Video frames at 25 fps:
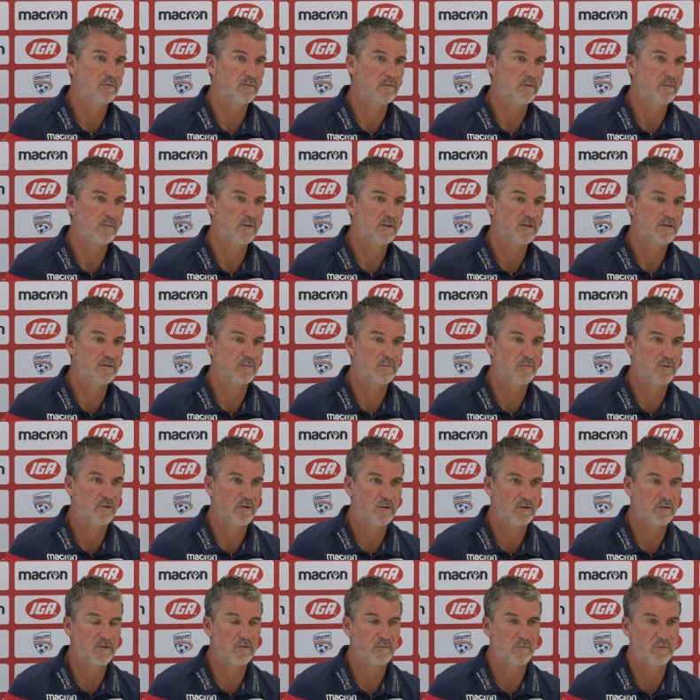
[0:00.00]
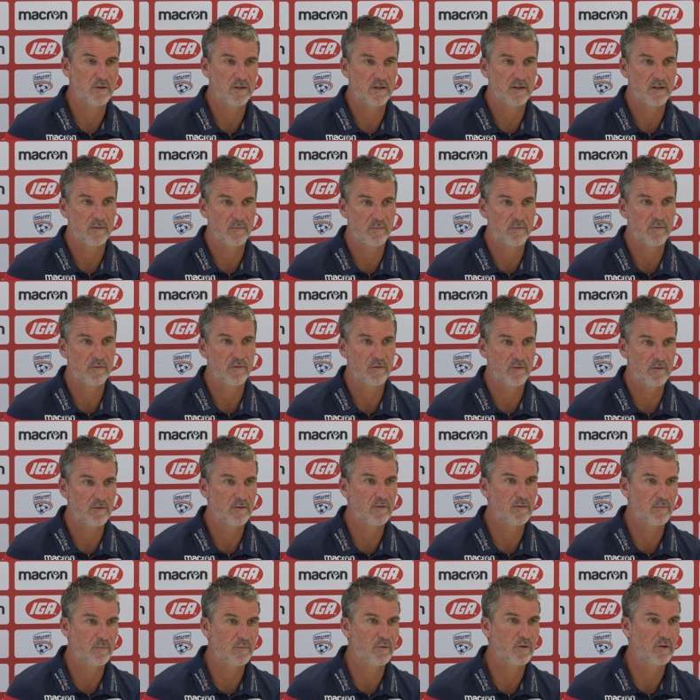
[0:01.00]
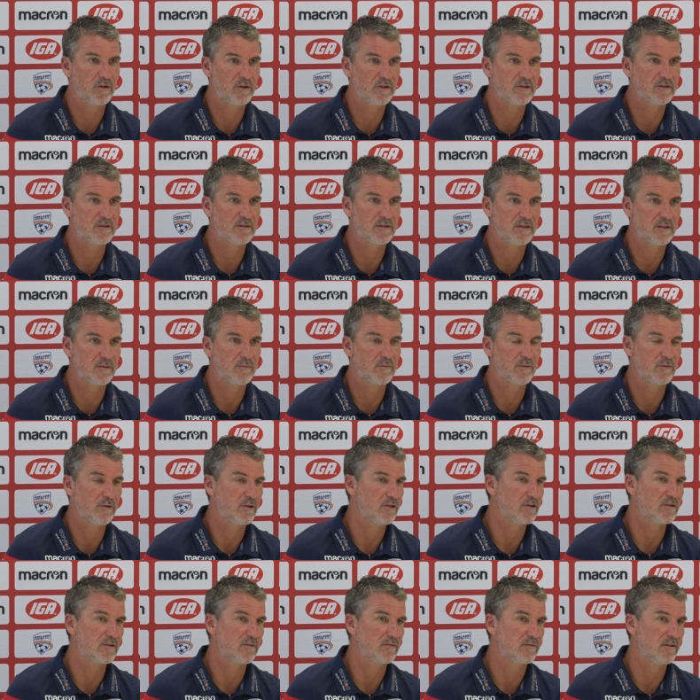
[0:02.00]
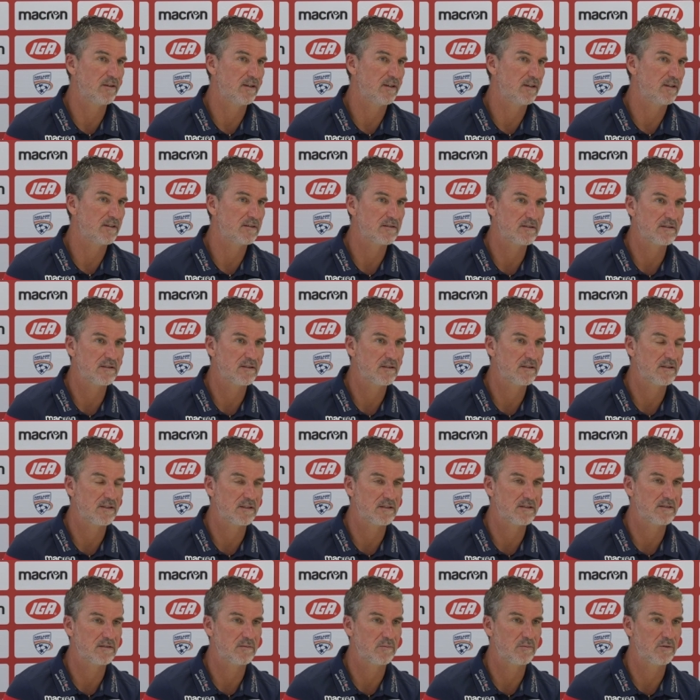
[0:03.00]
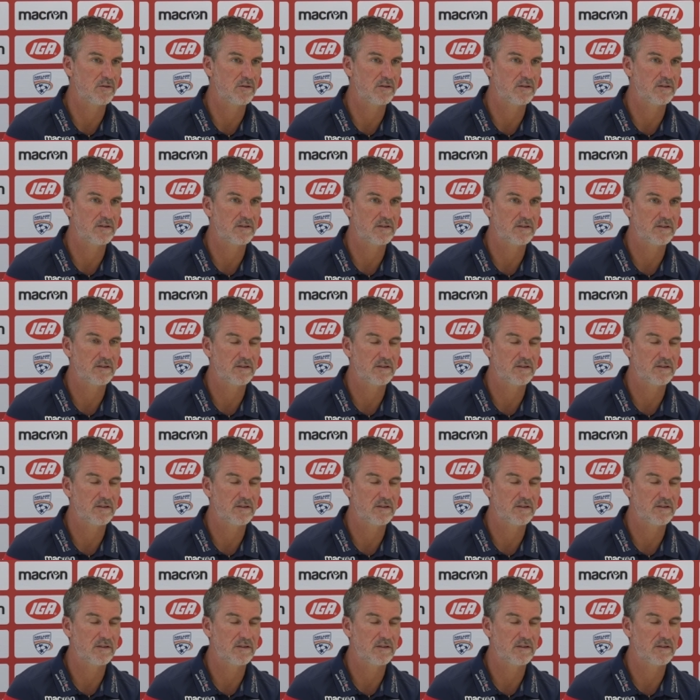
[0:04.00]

For me, it's important to pick up the points that we reach the finals. That's the point.